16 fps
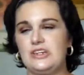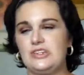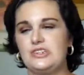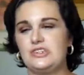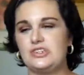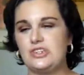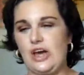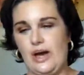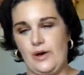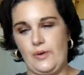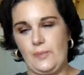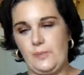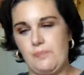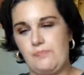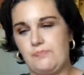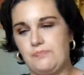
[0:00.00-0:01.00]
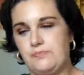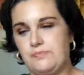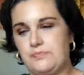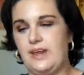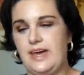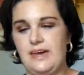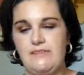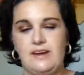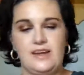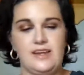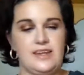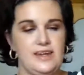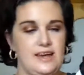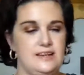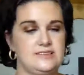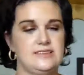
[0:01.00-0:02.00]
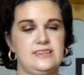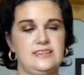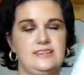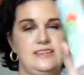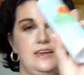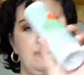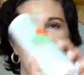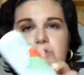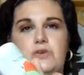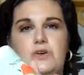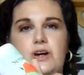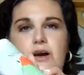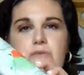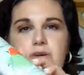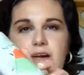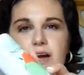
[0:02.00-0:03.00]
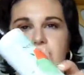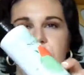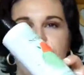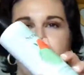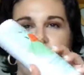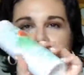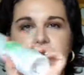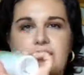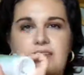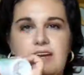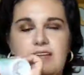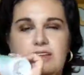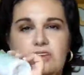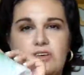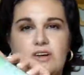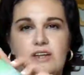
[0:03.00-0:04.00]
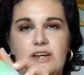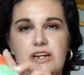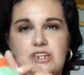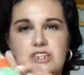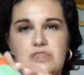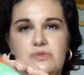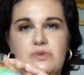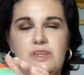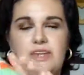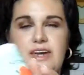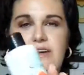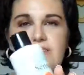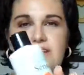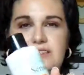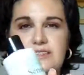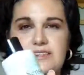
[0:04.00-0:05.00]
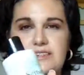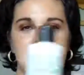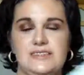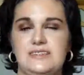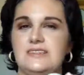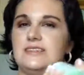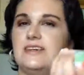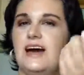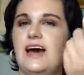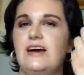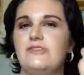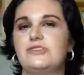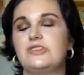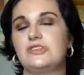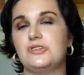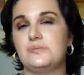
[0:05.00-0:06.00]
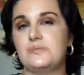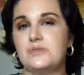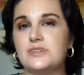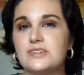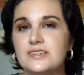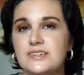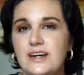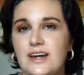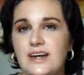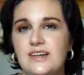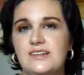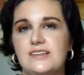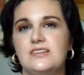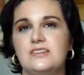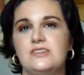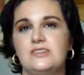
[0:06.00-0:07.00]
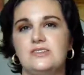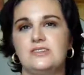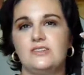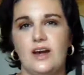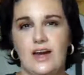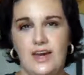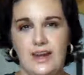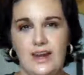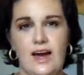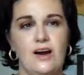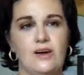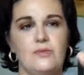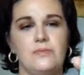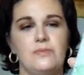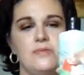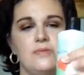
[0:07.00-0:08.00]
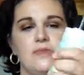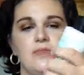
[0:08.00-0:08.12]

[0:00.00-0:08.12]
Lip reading: So when Avon announced that they were coming out with a new collection with Avon Senses, I was super excited to try it out.